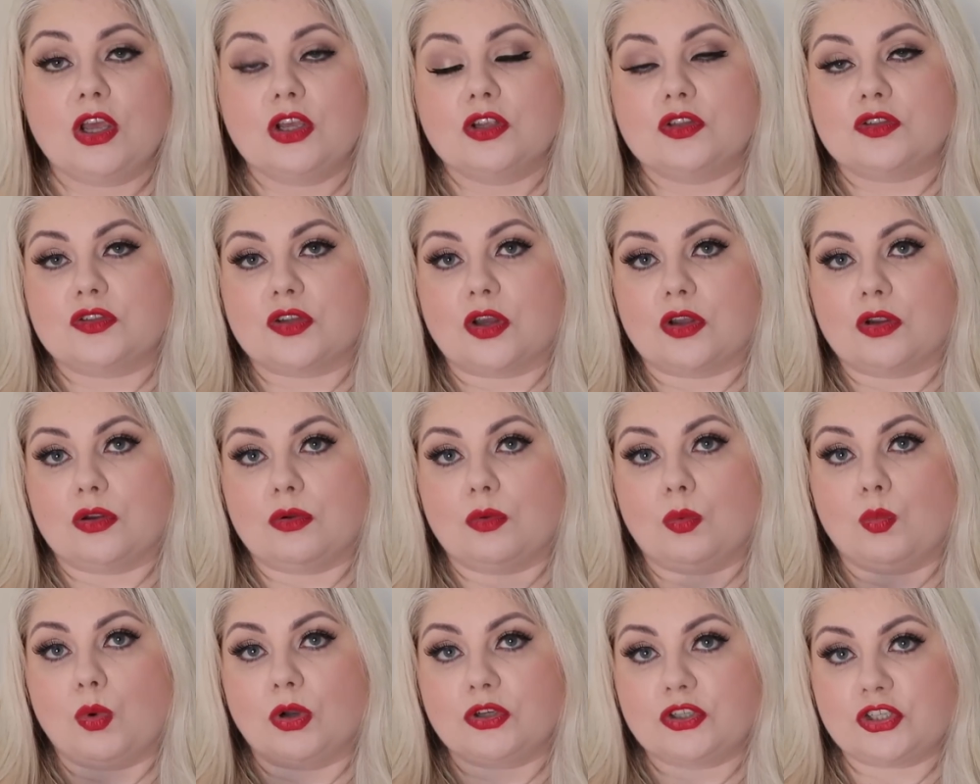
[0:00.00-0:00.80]
So
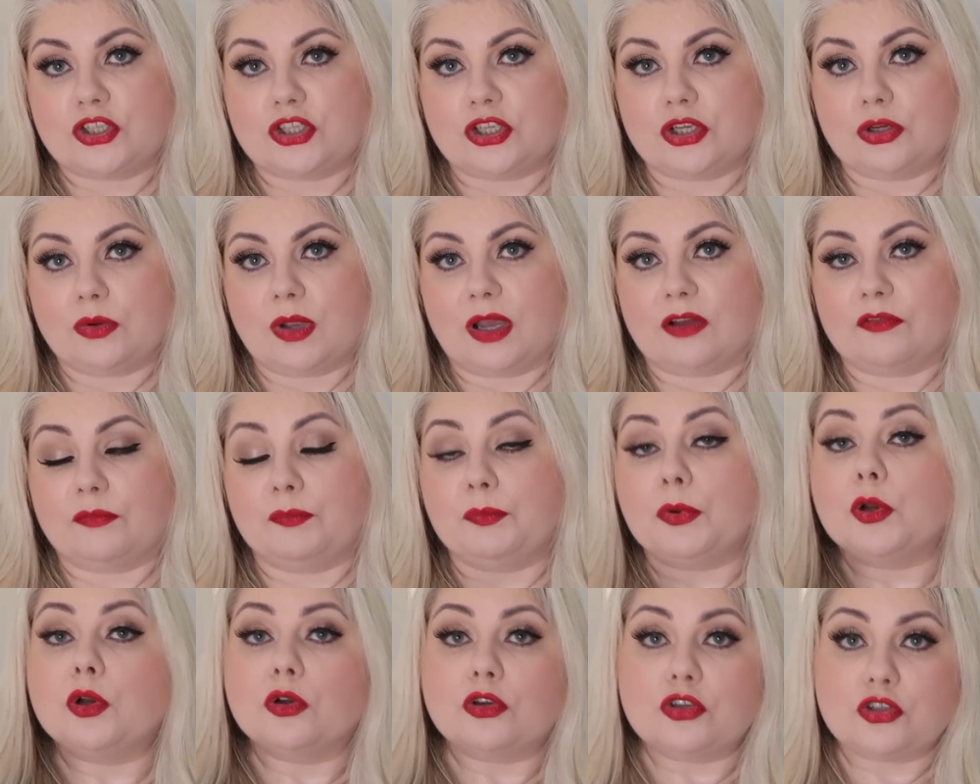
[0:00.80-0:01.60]
once you have
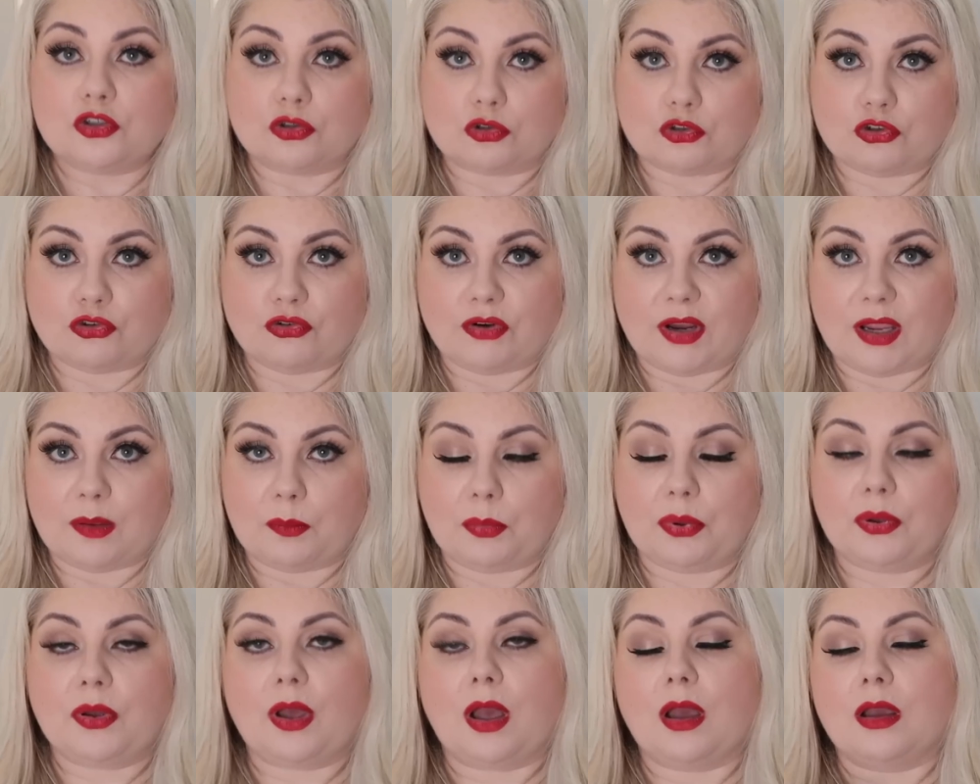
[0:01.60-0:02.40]
booked your trip,
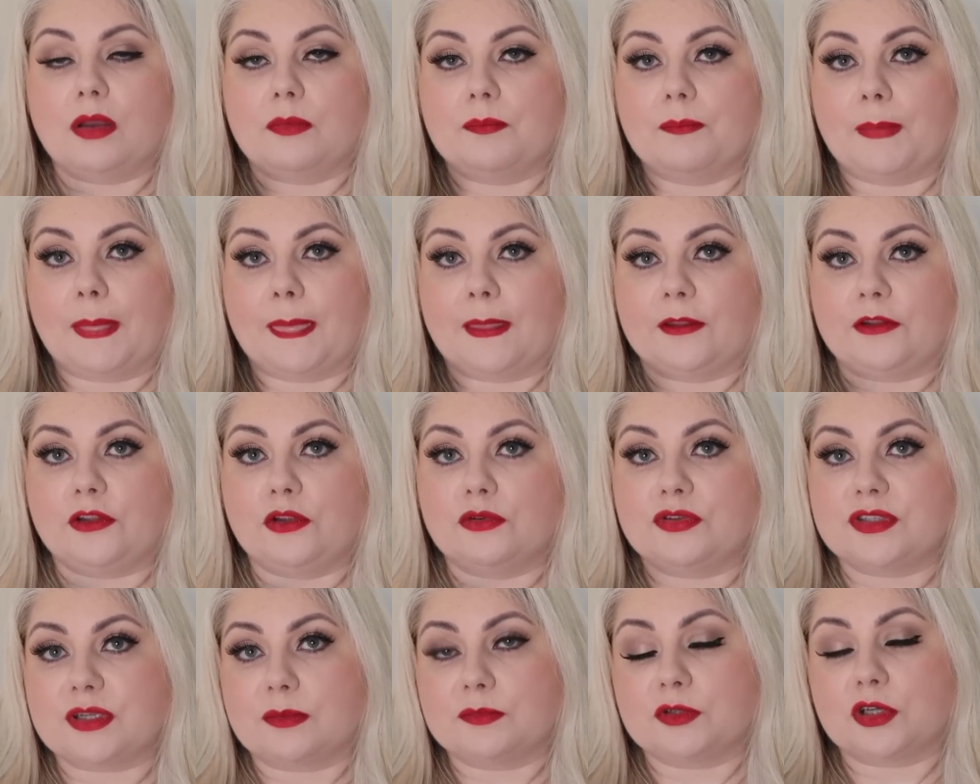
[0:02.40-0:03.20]

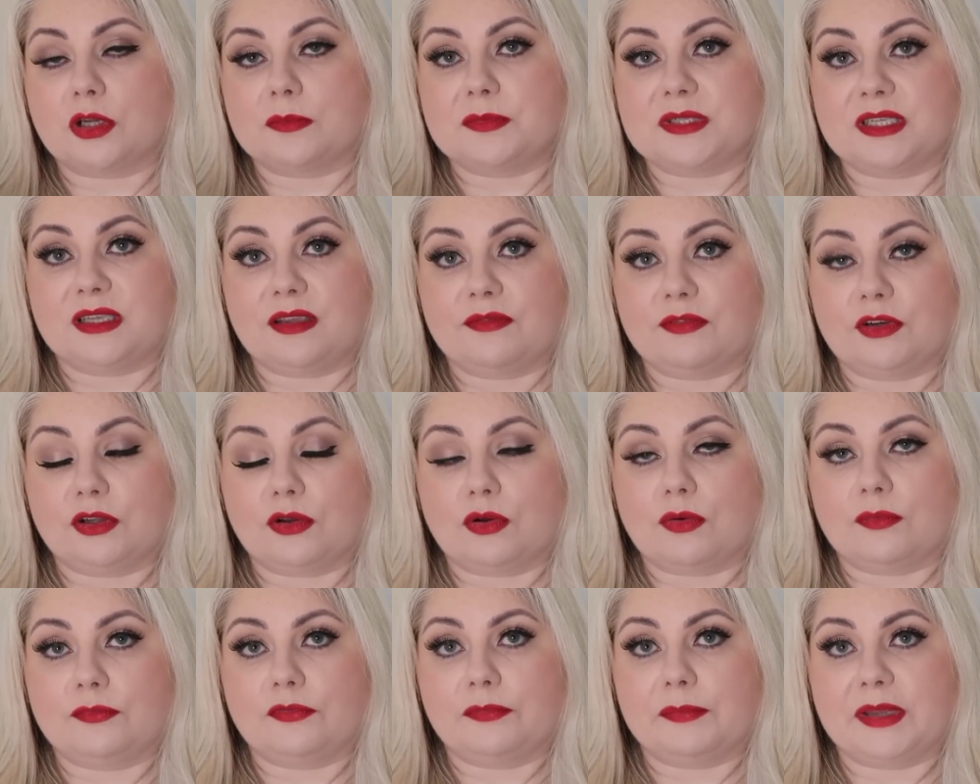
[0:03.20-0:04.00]
you sometimes are given a
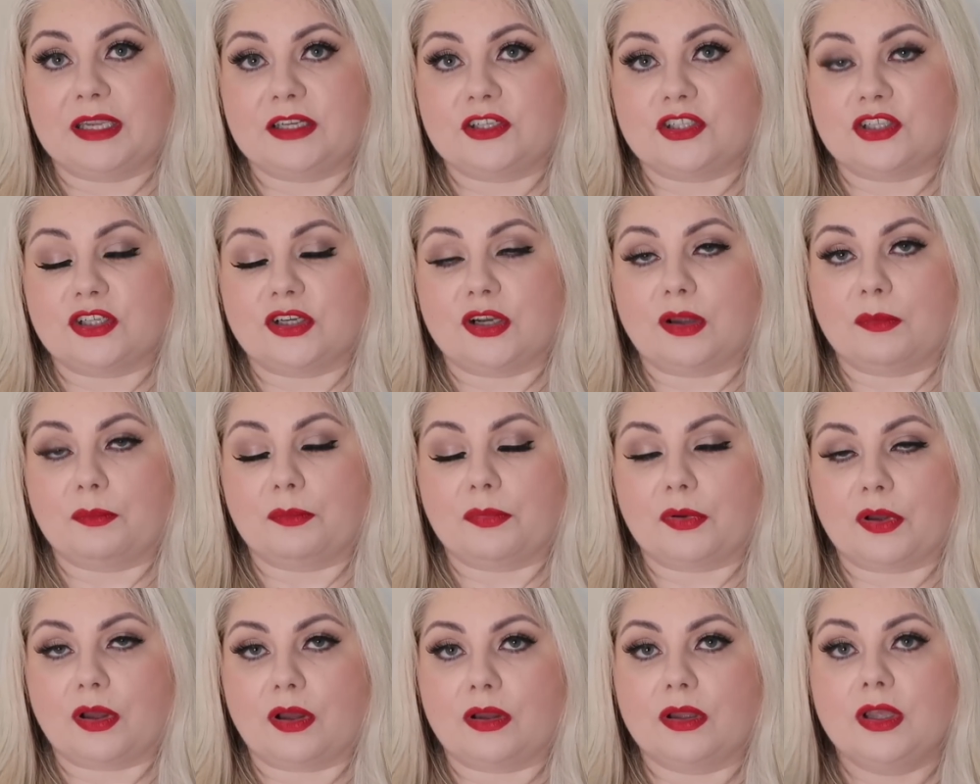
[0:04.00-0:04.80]
confirmation
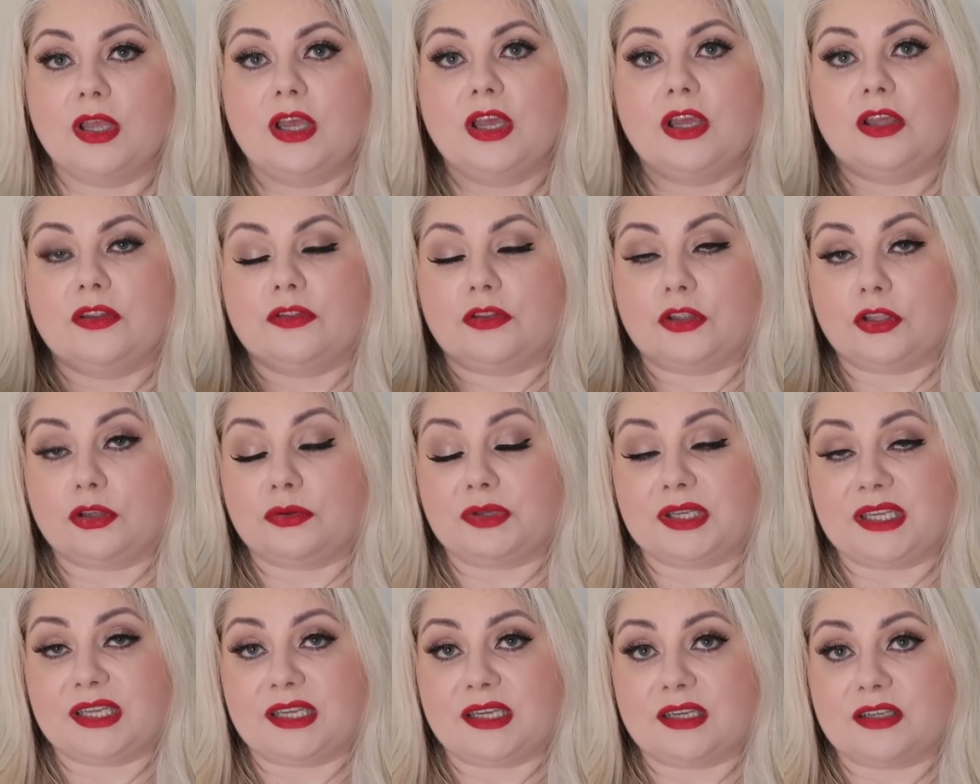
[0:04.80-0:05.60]
number that you
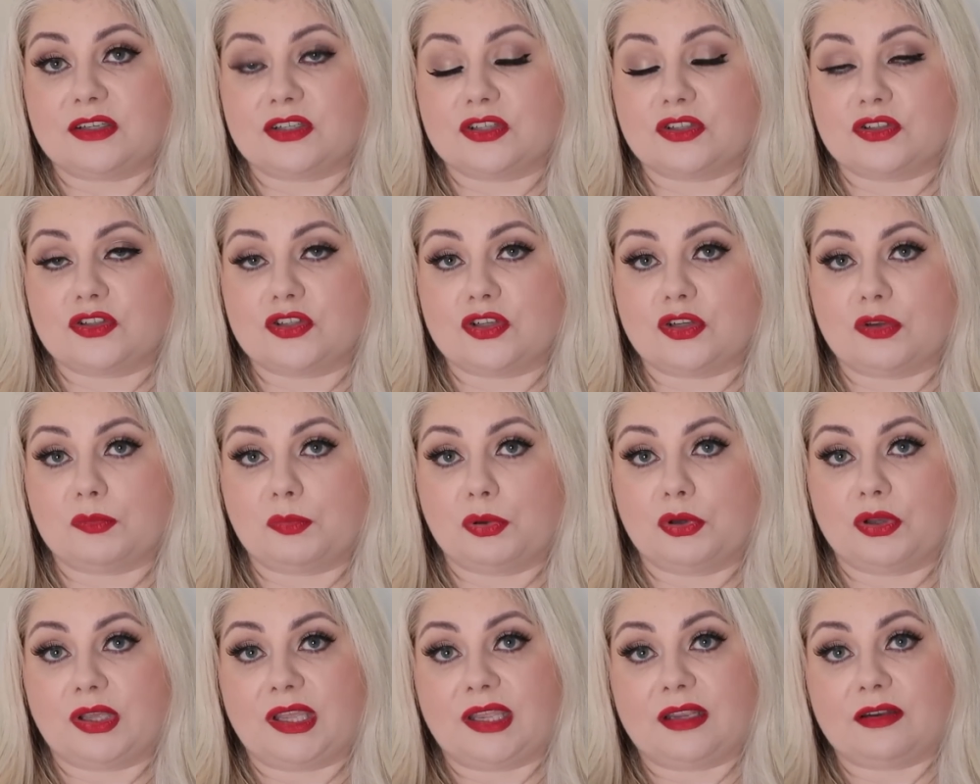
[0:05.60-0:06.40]
need to
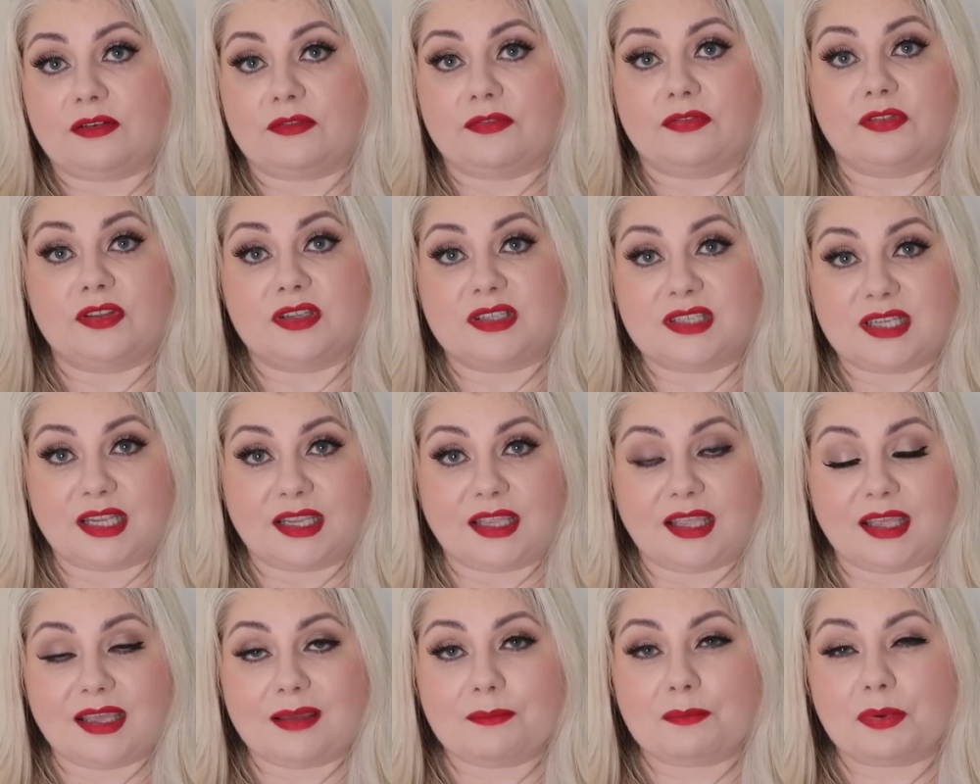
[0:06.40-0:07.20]
put in for the
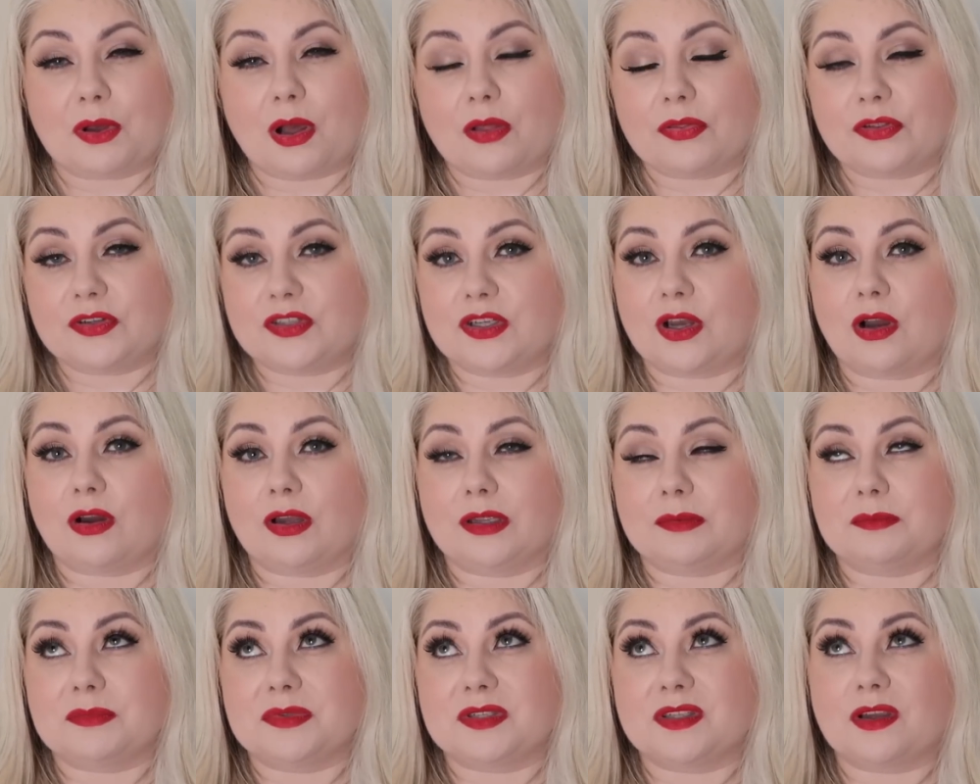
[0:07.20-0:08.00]
ticket, but other
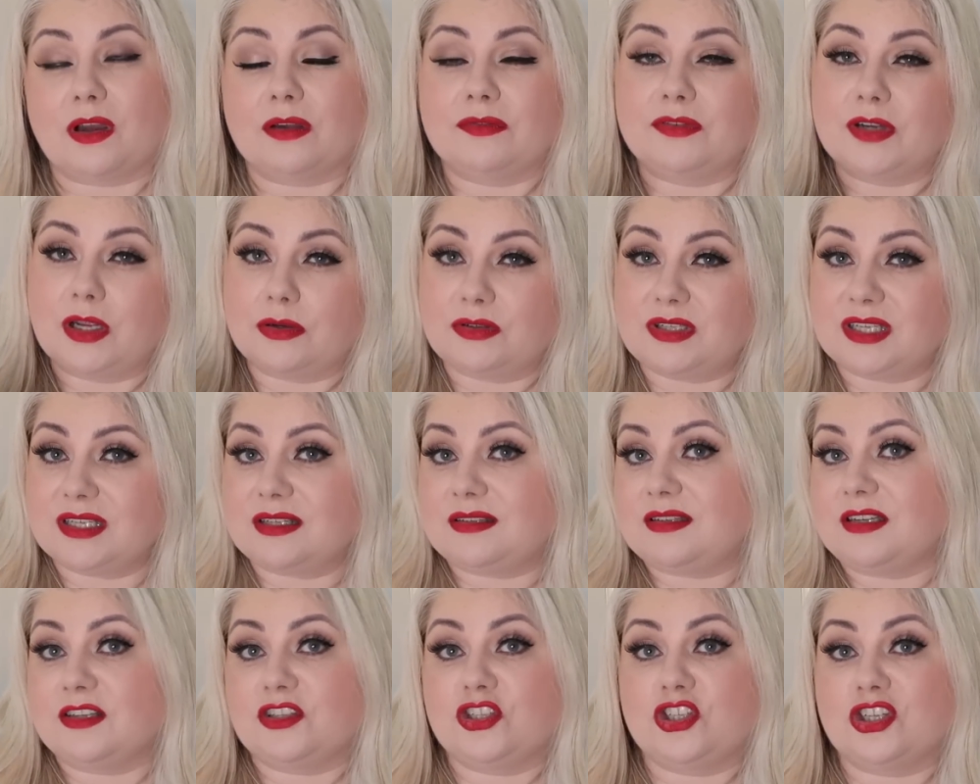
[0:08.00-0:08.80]
times I've
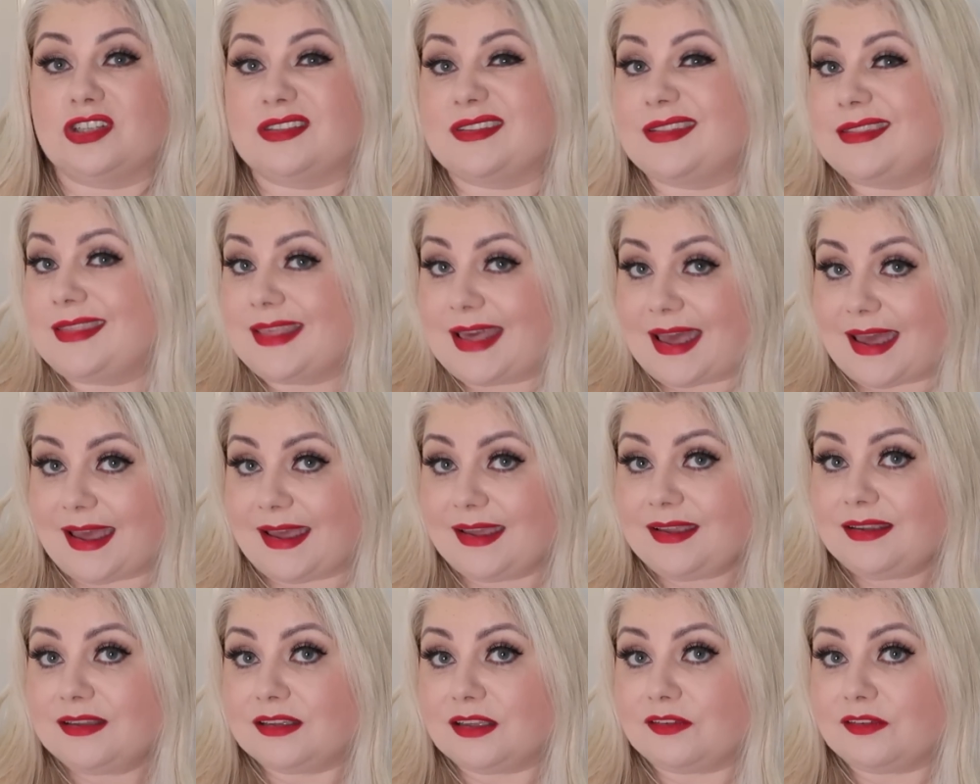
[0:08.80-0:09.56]
noticed it's just there.